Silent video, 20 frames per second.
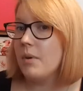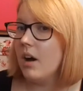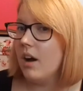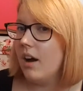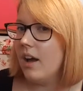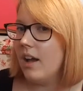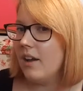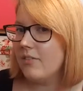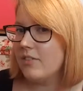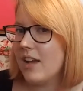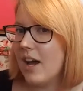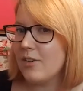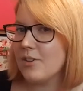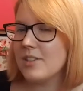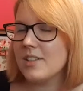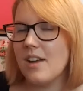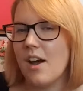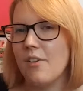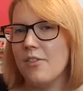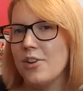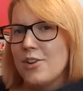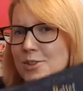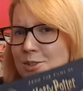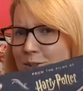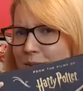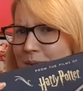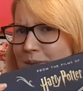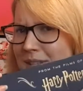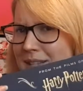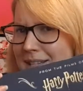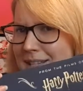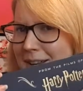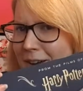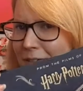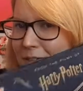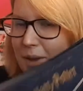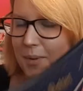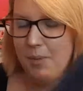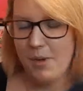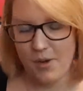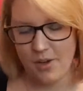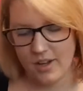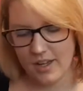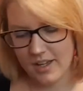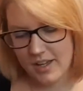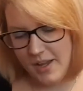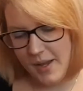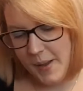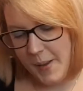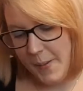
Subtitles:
But I have now discovered, due to this lovely book,